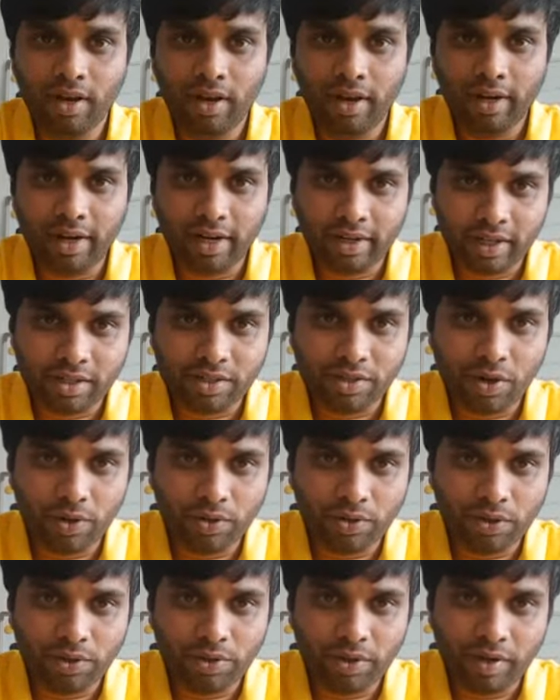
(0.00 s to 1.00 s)
Let us
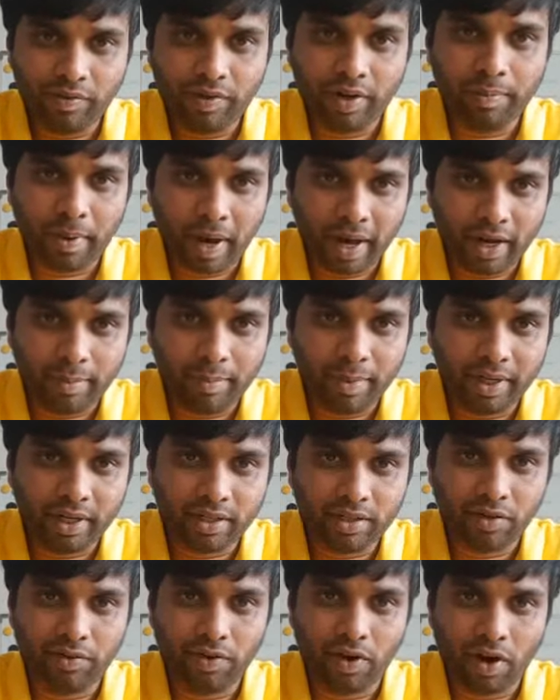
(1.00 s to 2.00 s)
go through different
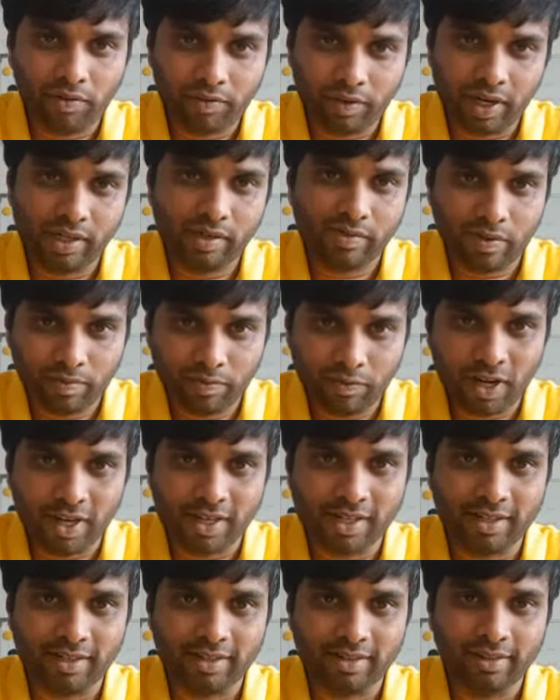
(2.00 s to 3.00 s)
parameters of Hopf transform
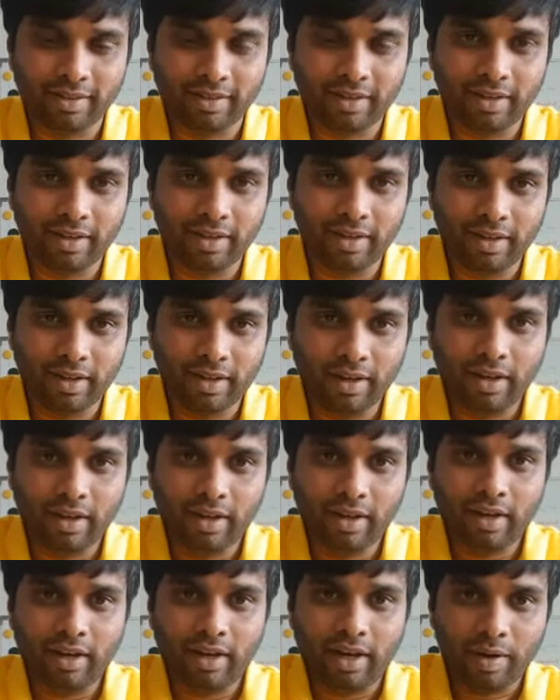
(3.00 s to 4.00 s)
function.
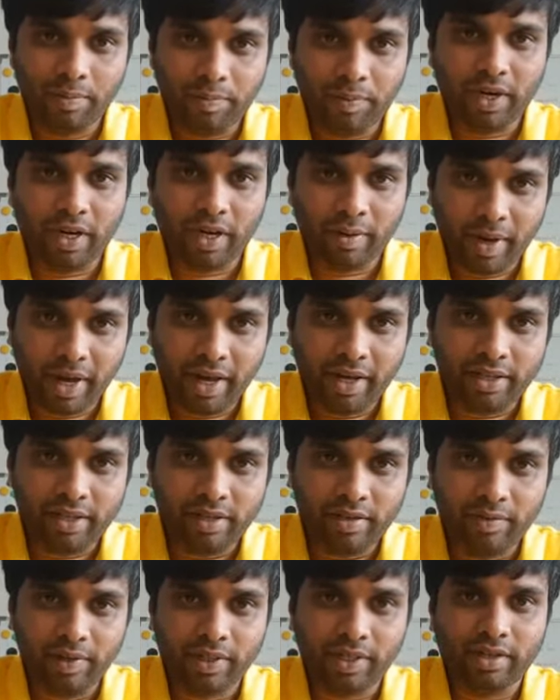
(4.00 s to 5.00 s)
Input
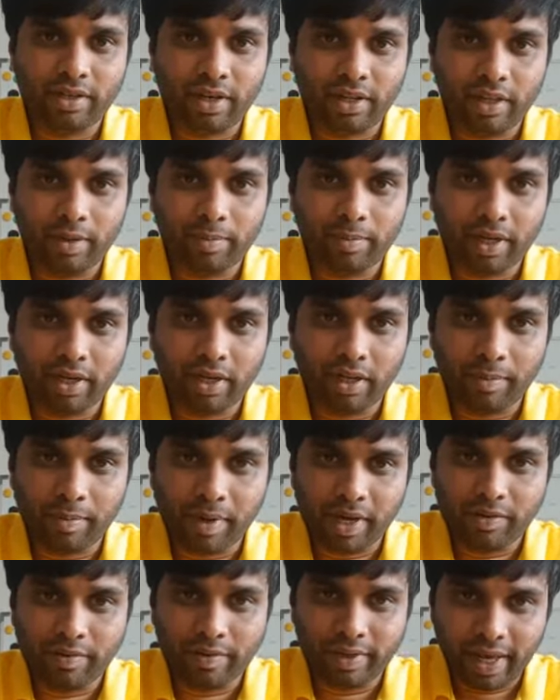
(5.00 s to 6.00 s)
image, which is nothing but the
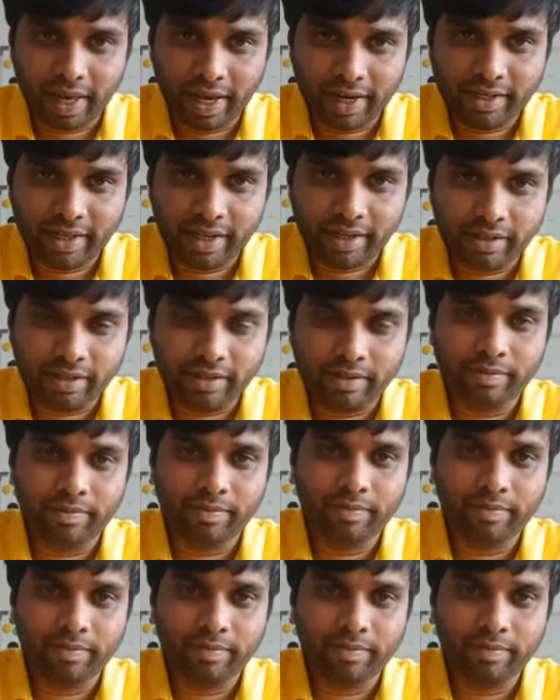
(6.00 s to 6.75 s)
image with edges.